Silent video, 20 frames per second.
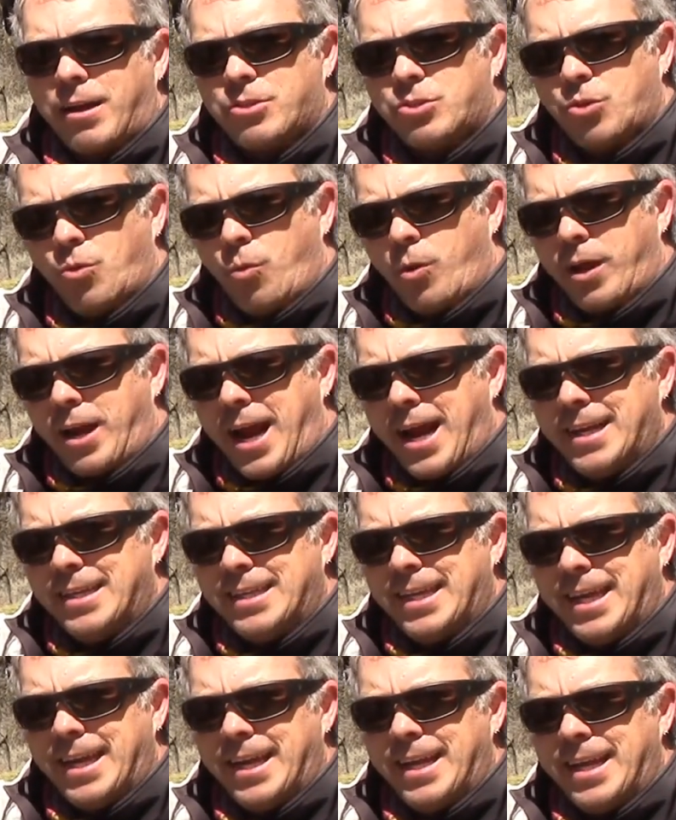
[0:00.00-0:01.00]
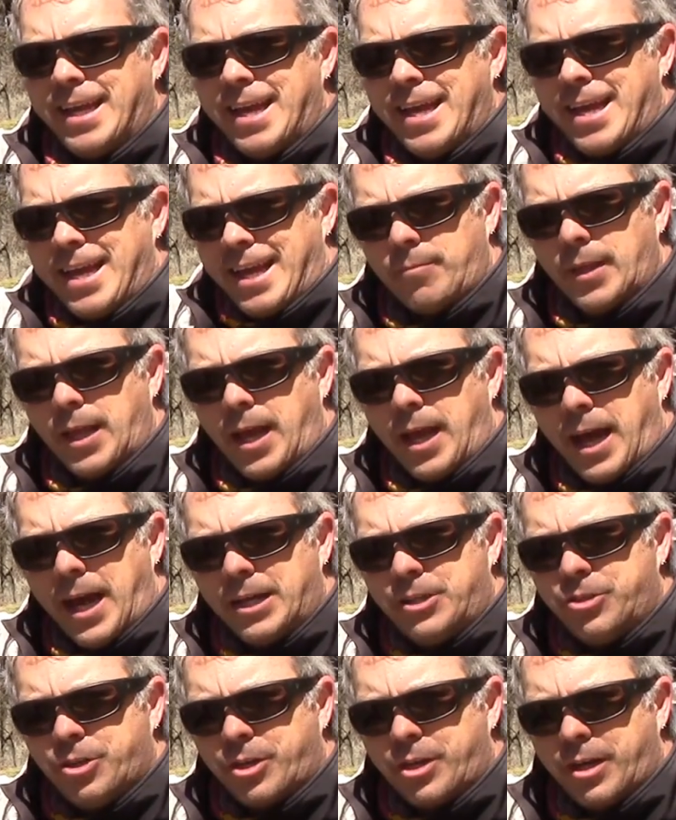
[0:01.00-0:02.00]
So what I did, I
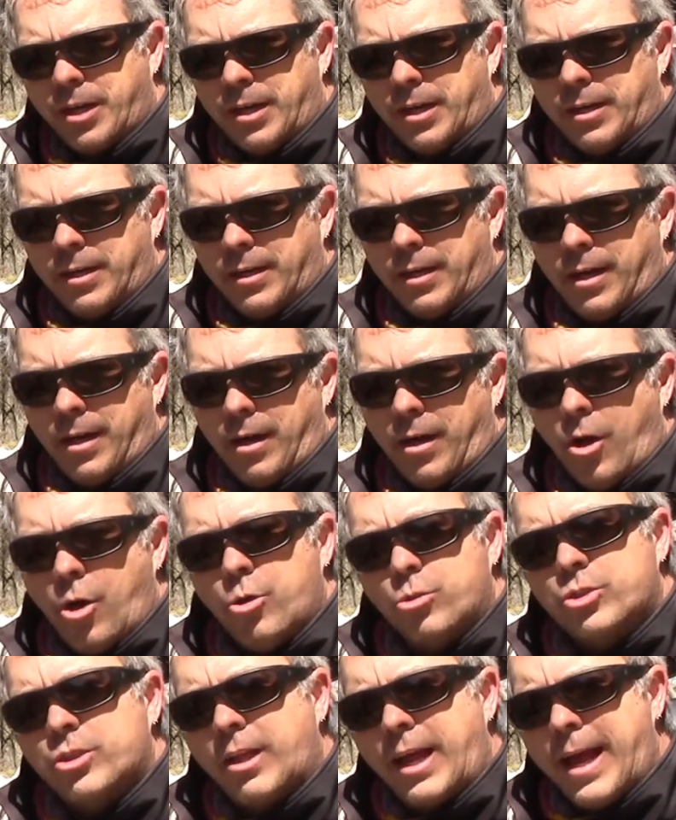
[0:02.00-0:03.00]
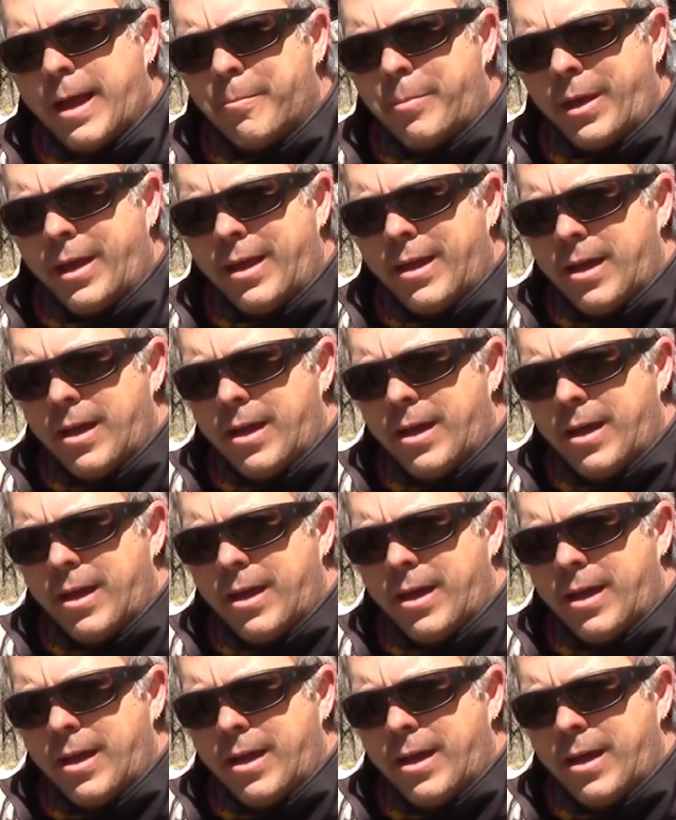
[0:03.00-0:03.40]
took a hose clamp.